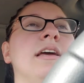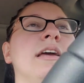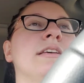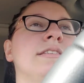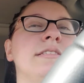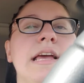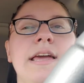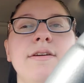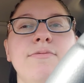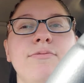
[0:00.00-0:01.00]
is
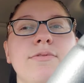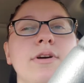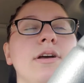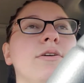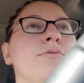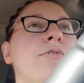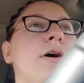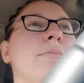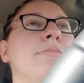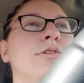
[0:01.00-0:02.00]
safe
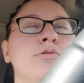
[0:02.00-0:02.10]
from the